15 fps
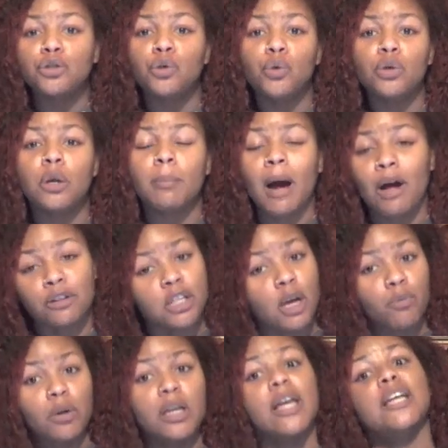dude about
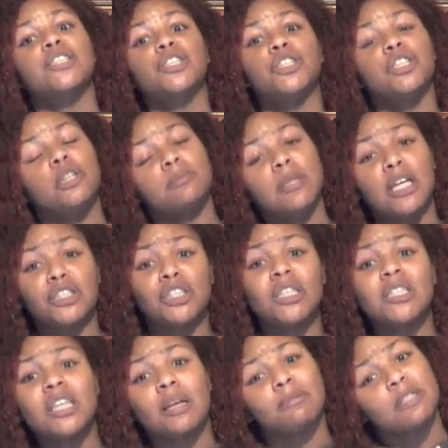their relationship that
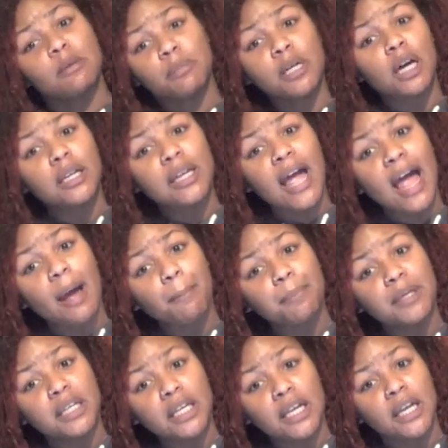she seems to be
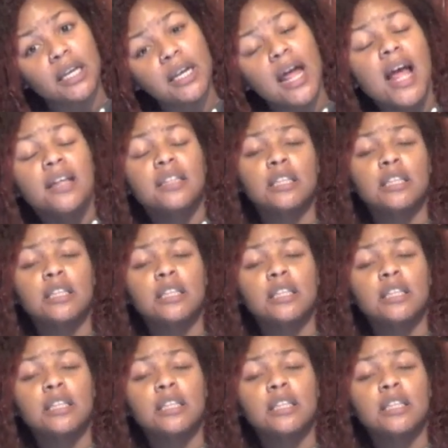unhappy in,